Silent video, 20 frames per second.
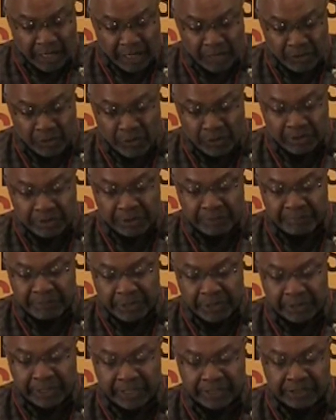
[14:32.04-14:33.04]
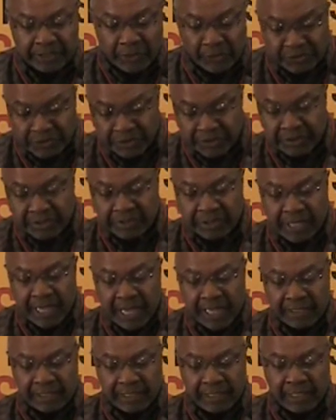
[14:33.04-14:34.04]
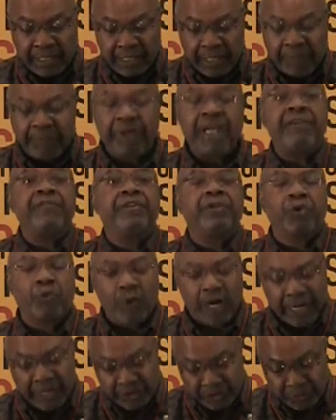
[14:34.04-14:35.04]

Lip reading: in order to build a social society paving the way